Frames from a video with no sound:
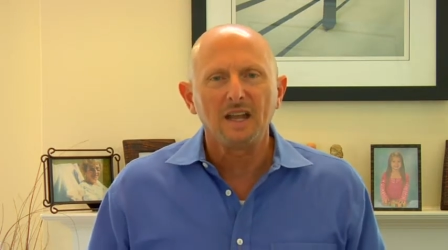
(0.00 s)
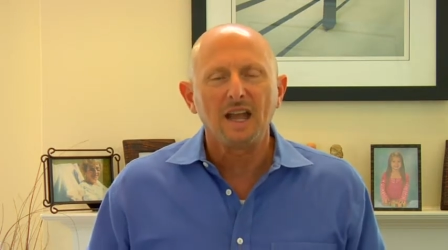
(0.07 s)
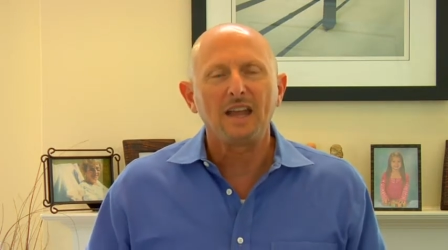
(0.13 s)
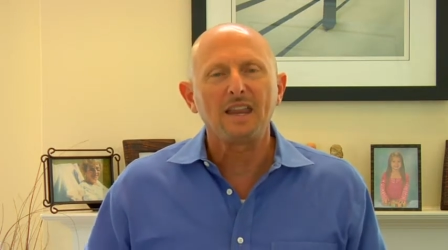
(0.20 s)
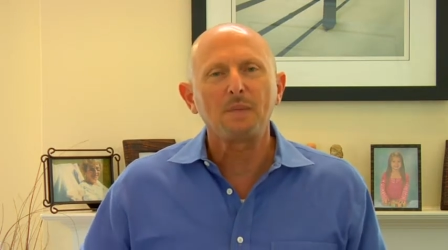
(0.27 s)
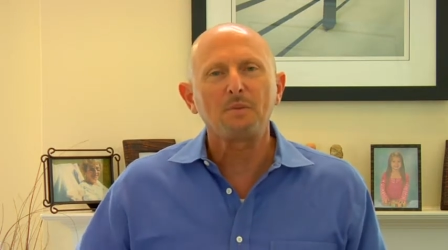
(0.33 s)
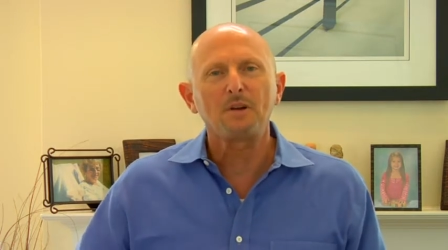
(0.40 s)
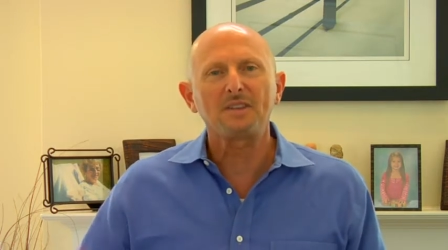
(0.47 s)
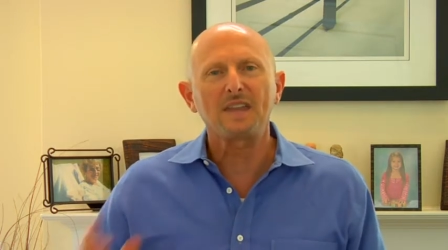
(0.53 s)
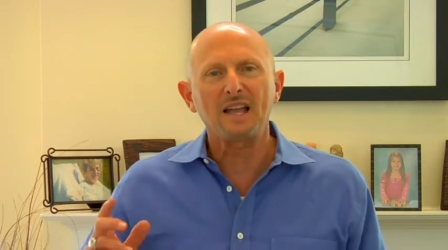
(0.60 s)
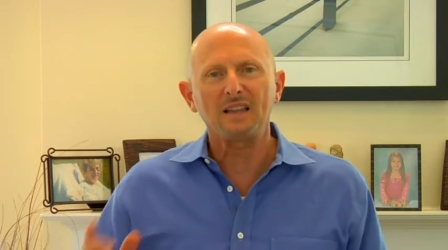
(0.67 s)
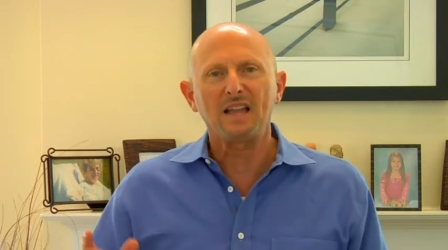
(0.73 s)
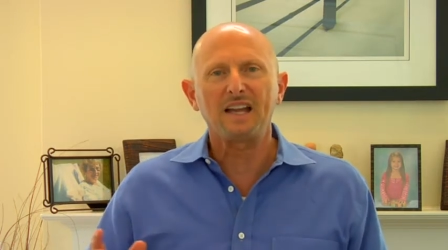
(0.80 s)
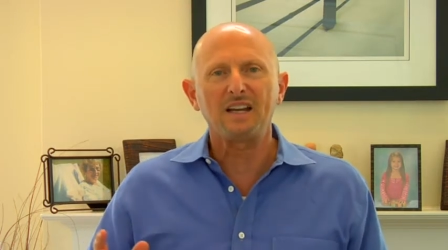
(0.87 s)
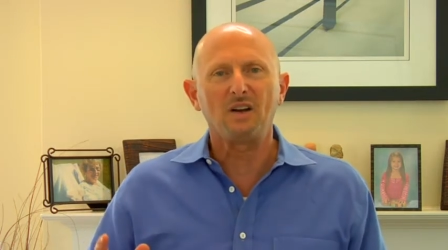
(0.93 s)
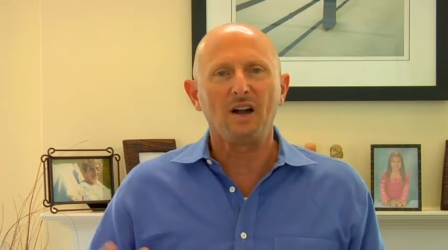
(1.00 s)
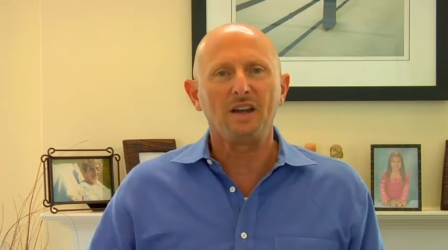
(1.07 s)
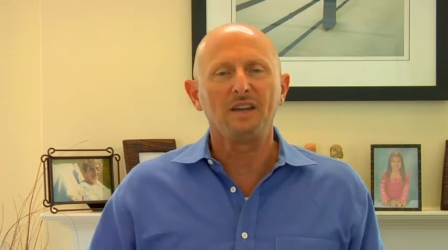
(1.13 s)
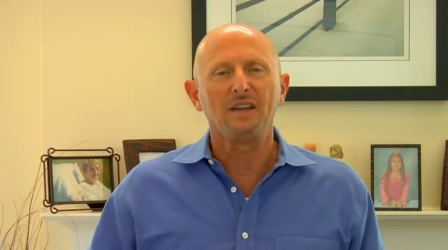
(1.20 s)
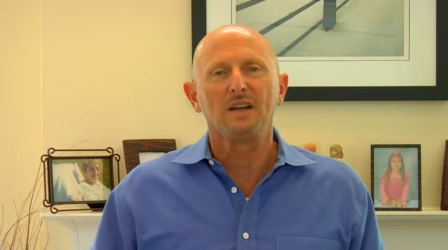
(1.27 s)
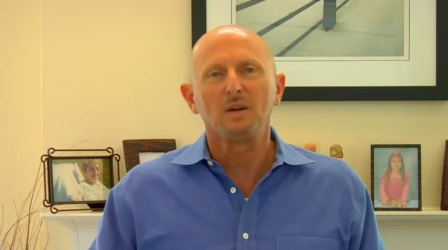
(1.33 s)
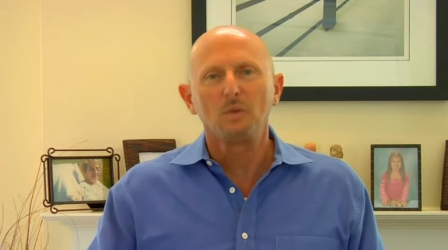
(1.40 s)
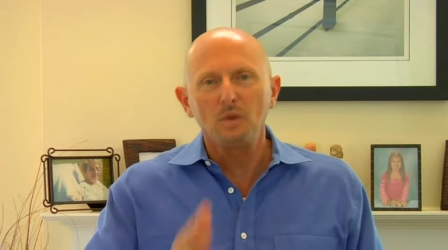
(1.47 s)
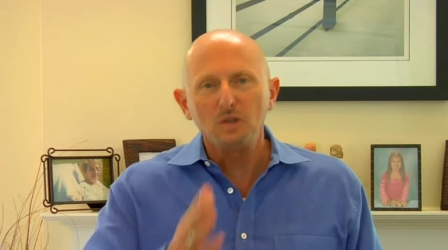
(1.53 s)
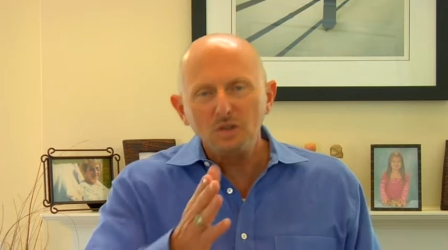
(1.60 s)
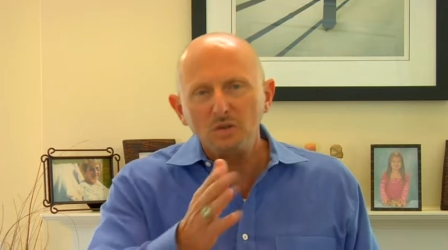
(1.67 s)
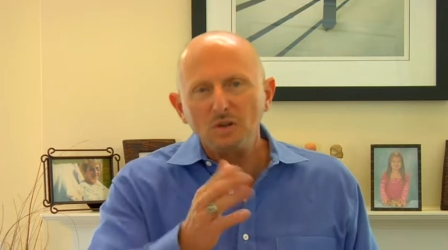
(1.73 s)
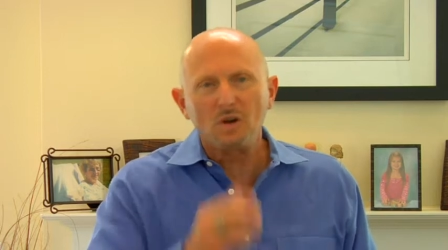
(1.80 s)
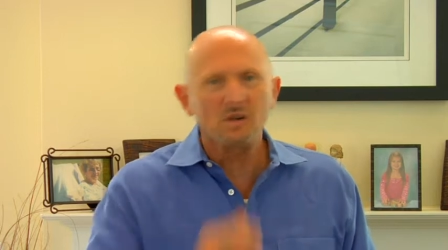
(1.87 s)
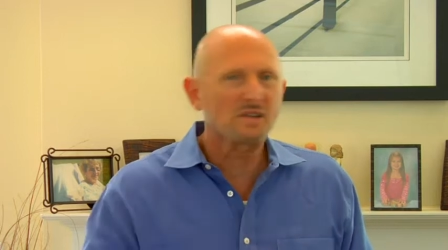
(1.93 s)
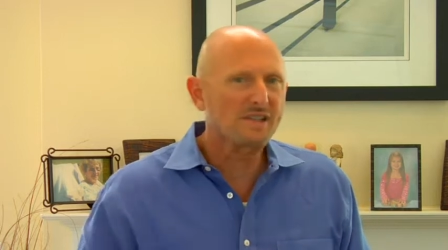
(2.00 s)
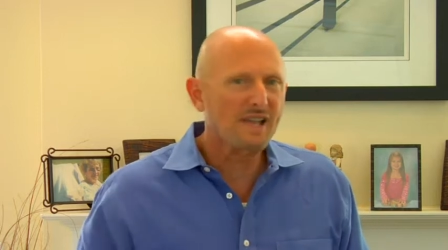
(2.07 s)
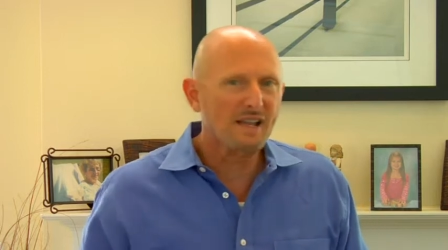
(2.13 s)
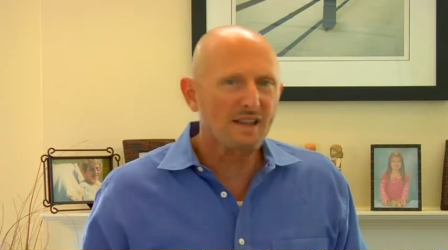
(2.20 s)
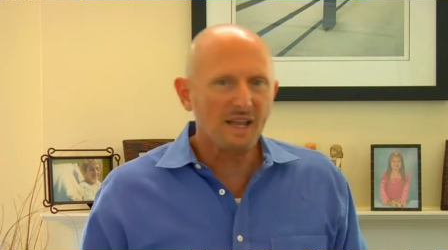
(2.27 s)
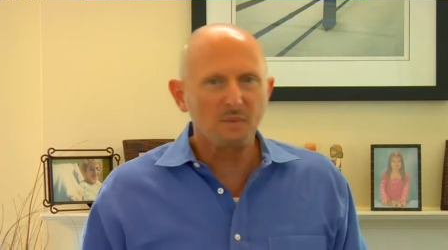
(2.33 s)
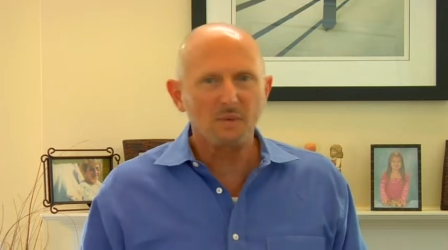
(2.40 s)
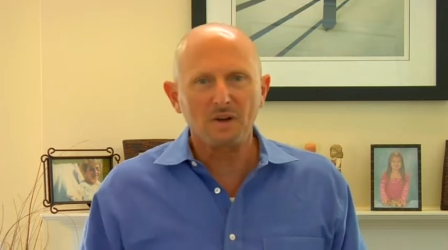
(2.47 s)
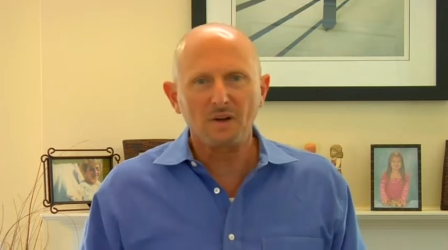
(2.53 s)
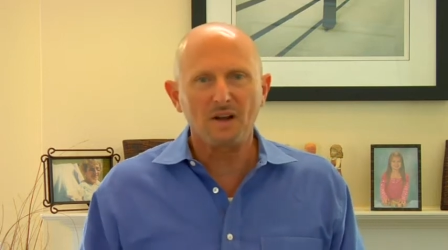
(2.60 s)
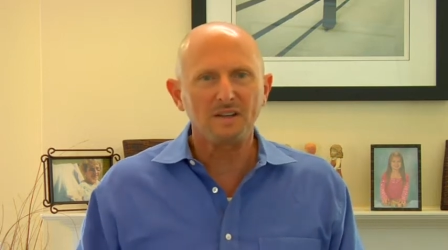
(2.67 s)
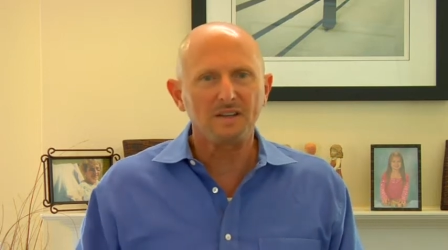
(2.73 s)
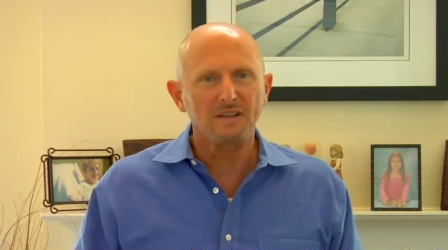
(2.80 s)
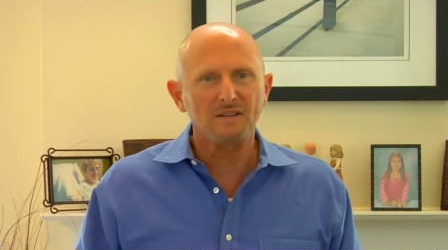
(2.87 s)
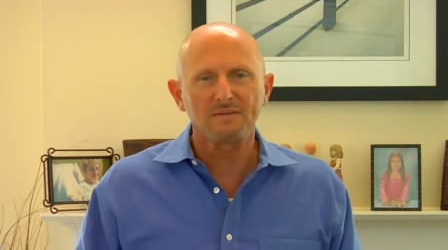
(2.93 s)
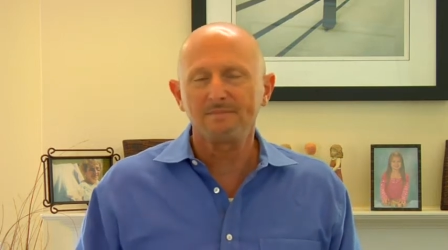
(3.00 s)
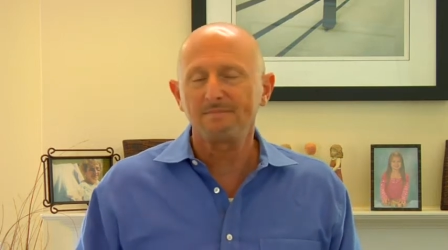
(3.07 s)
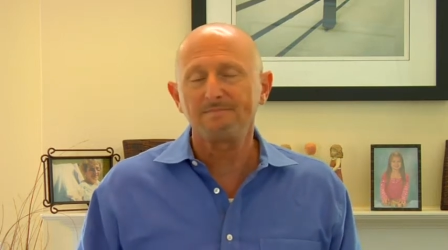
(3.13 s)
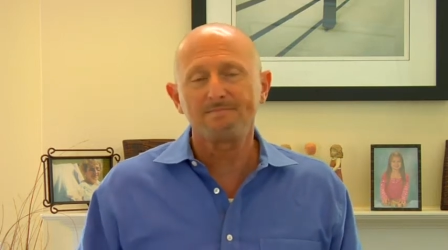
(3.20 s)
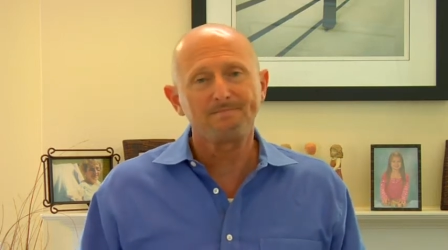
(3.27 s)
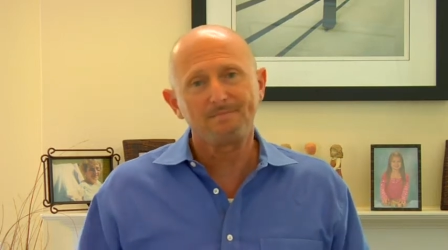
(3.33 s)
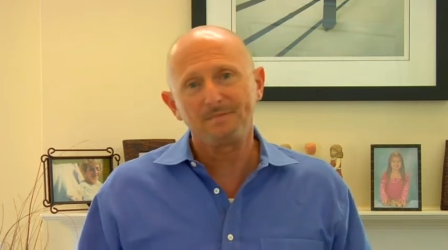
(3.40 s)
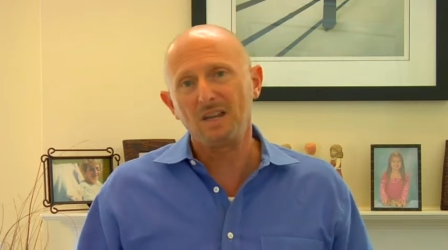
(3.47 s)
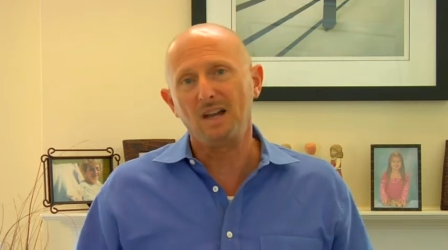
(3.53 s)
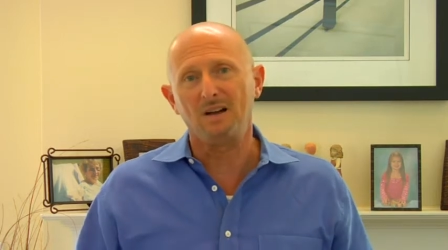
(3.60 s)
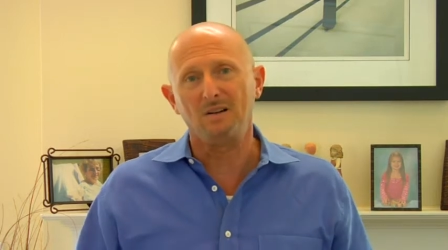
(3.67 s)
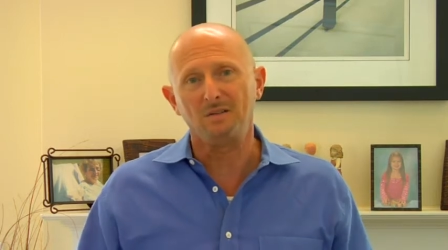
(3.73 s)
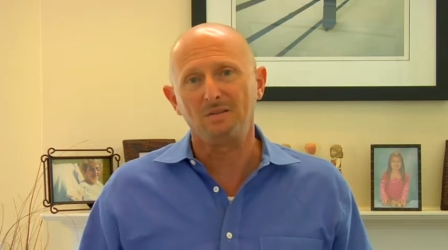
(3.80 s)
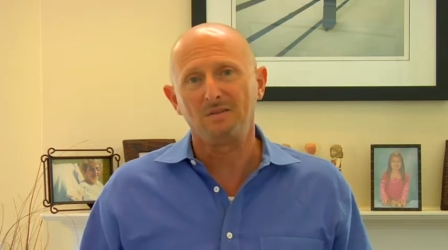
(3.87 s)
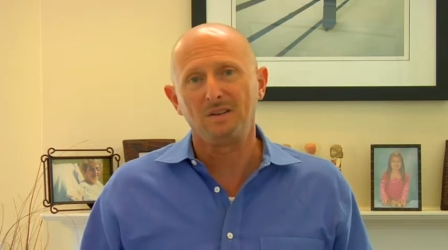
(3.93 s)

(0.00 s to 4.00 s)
And they put that light on. Would you notice that light went on? No.